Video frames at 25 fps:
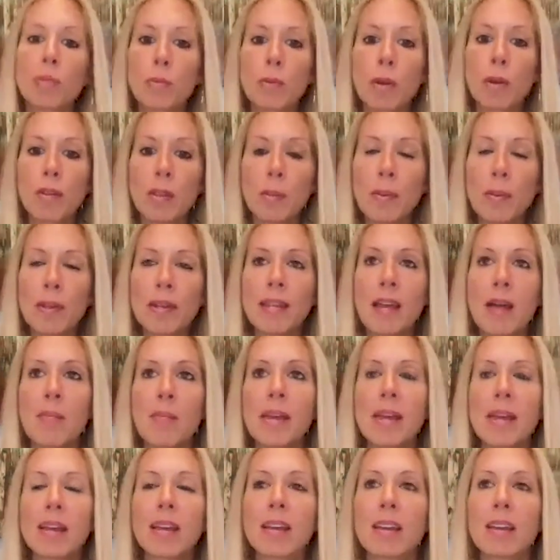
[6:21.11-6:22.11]
throughout the
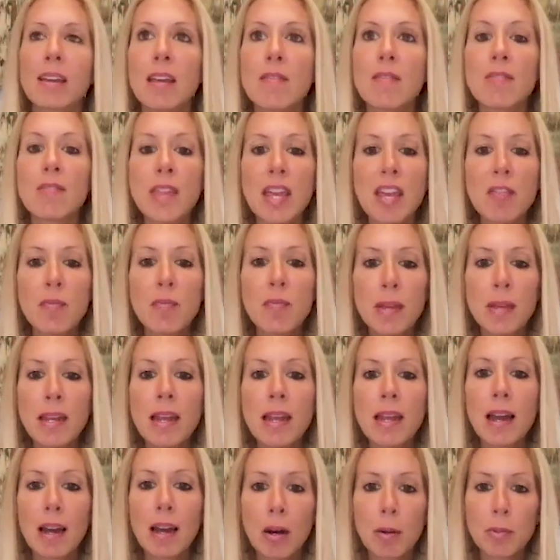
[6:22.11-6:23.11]
pandemic if they've
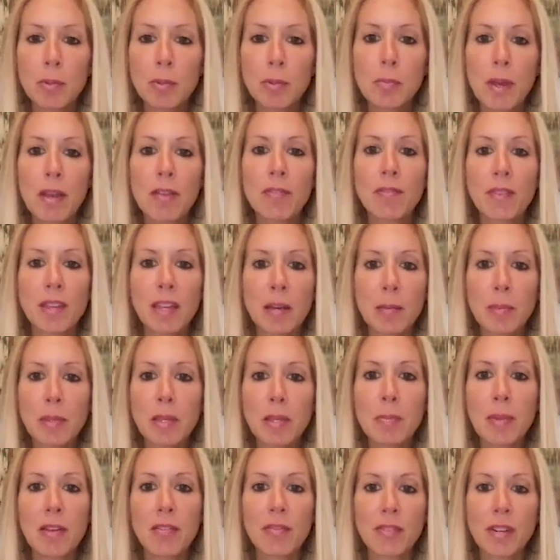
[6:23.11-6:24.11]
been helped by
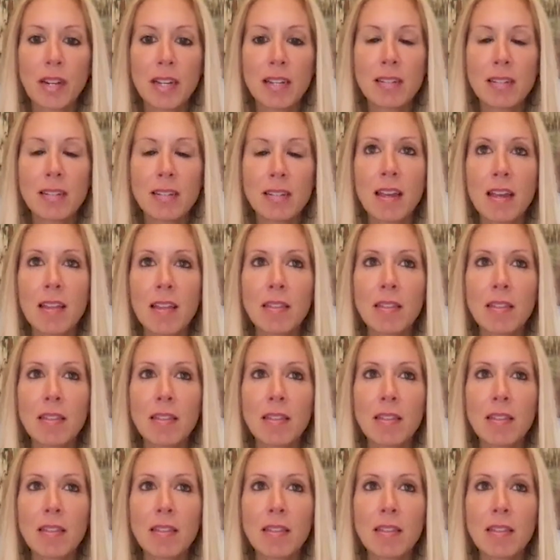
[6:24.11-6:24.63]
family, by friends,